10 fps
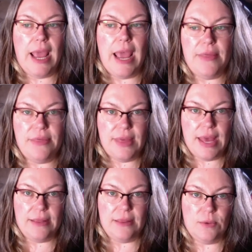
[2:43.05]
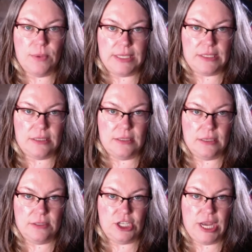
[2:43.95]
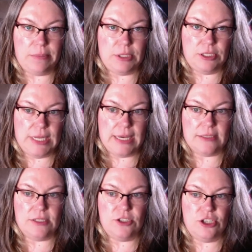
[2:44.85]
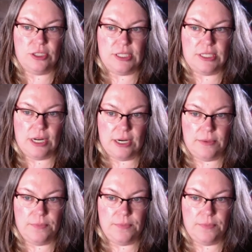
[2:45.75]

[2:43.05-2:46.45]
and then the chapter text should start.